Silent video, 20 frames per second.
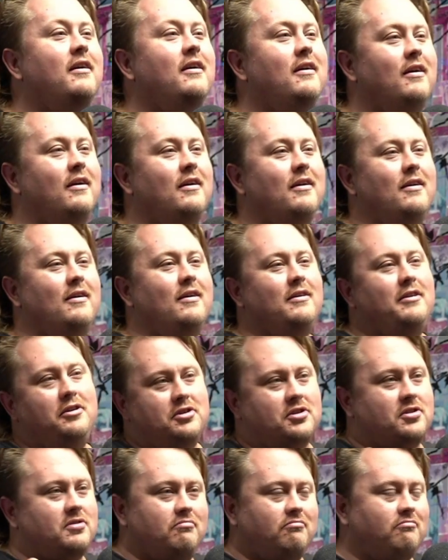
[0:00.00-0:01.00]
Yeah. You
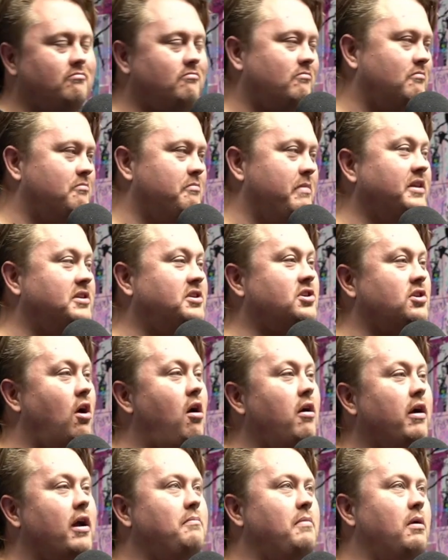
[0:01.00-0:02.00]
just mid-song
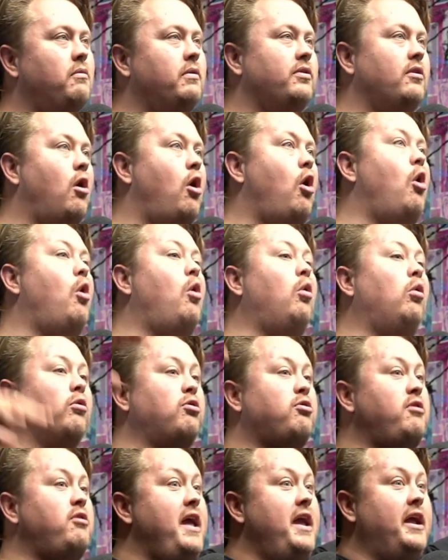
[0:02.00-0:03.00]
it, but when the whole
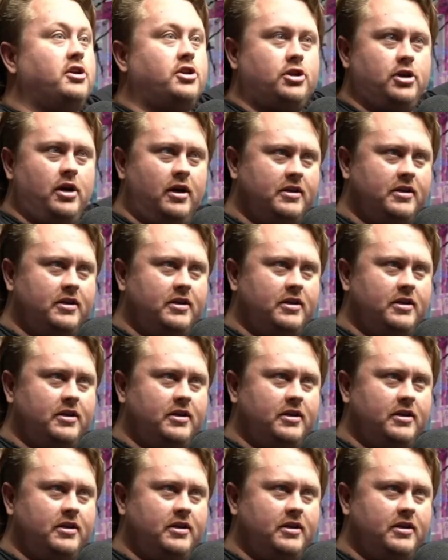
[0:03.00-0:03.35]
thing shuts